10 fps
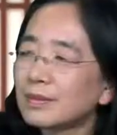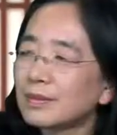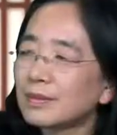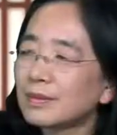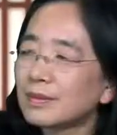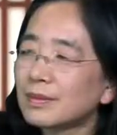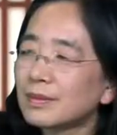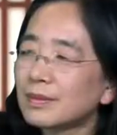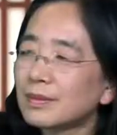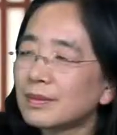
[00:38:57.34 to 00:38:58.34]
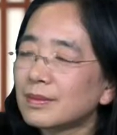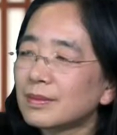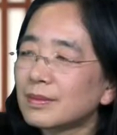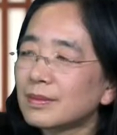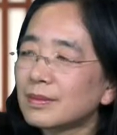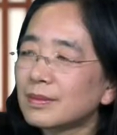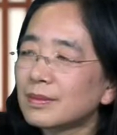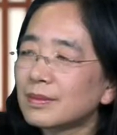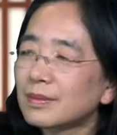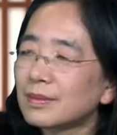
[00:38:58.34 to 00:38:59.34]

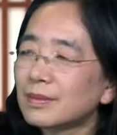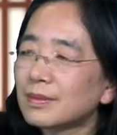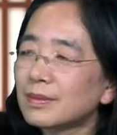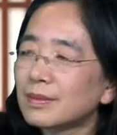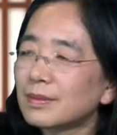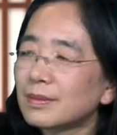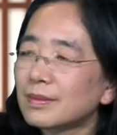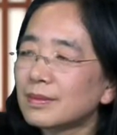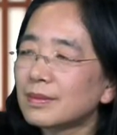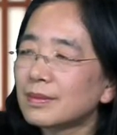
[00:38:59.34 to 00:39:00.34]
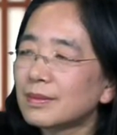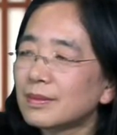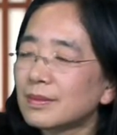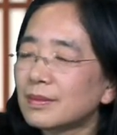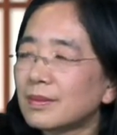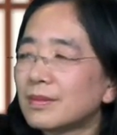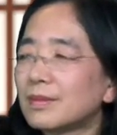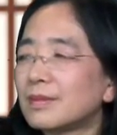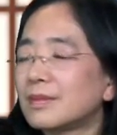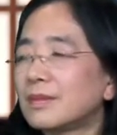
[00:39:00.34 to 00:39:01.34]

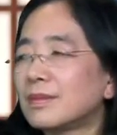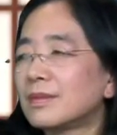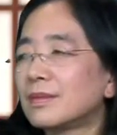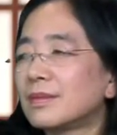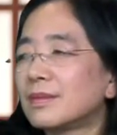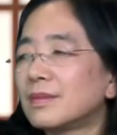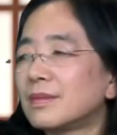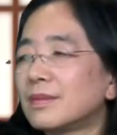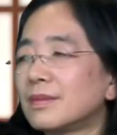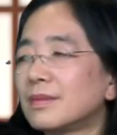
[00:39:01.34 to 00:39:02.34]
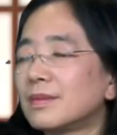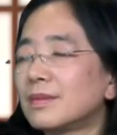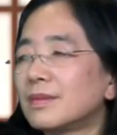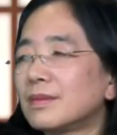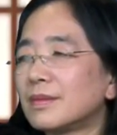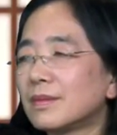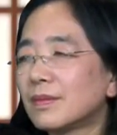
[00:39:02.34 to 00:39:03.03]
No words are spoken by the person on screen.